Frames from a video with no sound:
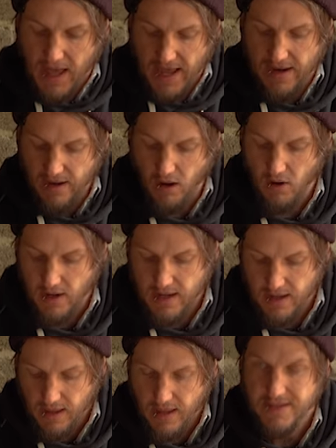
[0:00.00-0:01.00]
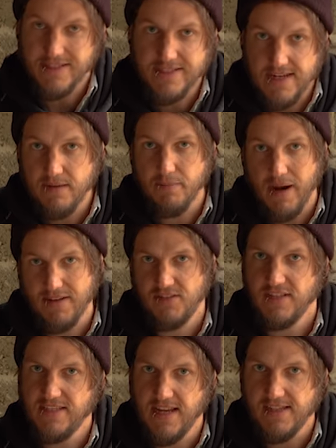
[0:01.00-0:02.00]
And I did
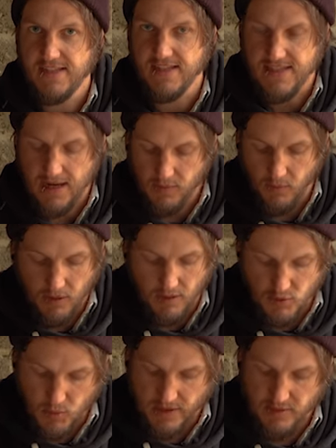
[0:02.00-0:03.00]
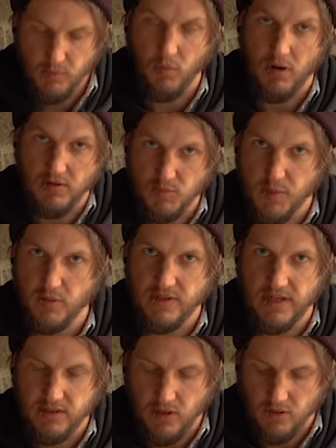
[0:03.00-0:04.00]
manage to test this out while I was wearing them, while I was building
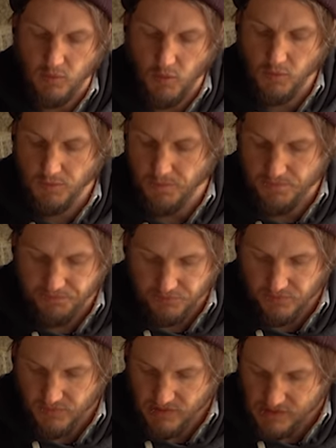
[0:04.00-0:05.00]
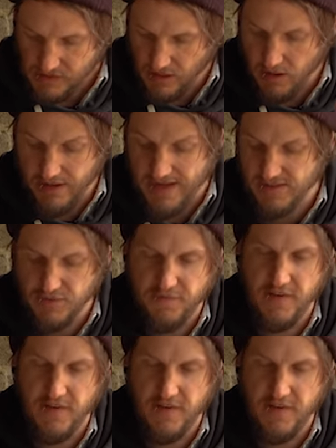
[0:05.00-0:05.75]
that garden wall. I'd actually